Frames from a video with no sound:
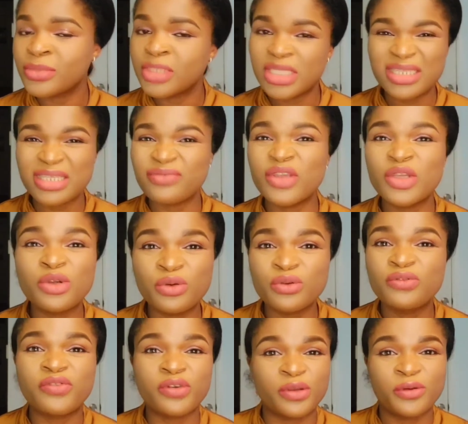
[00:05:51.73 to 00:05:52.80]
It's even good
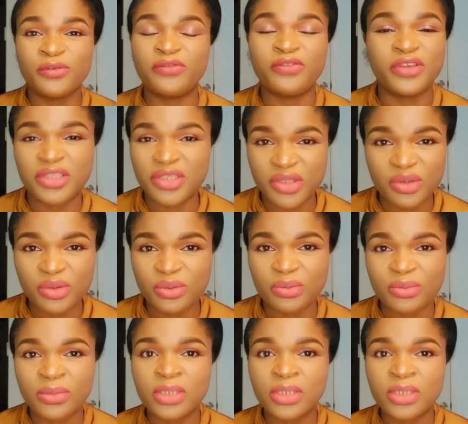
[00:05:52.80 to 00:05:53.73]
for your face too.